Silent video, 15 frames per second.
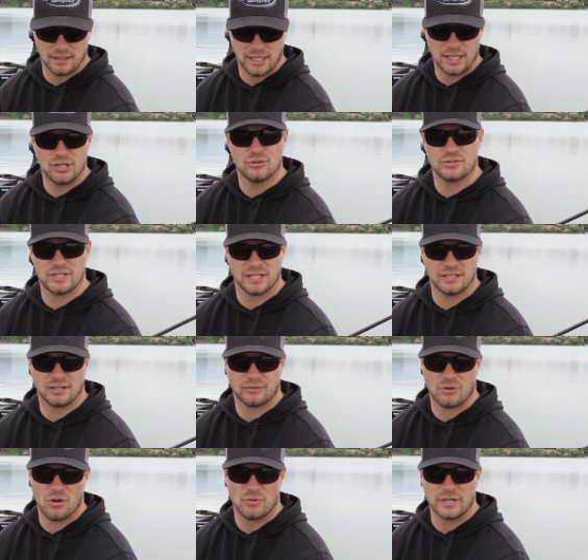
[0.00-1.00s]
He used it to
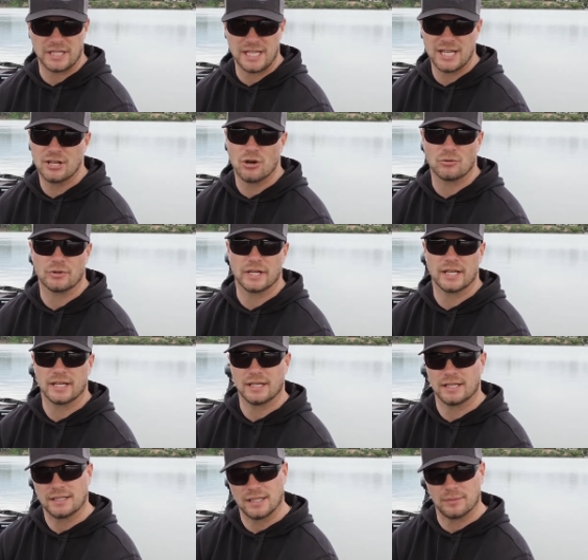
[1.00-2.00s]
throw a Nico rig
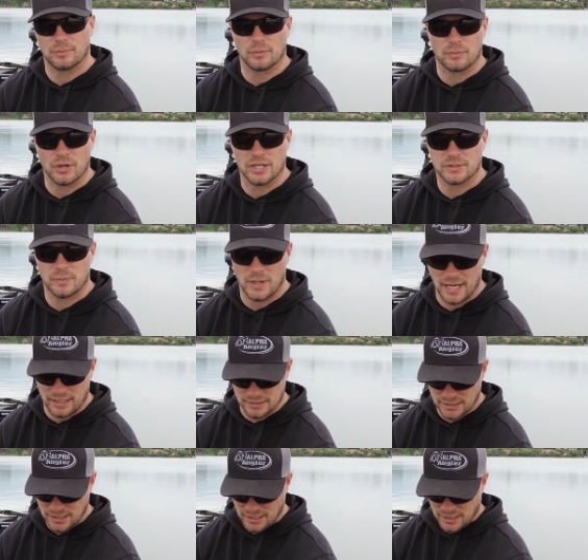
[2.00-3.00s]
into deeper brush
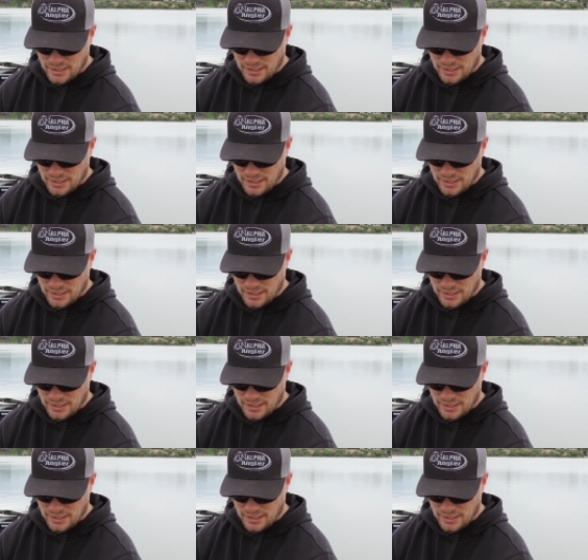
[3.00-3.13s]
piles.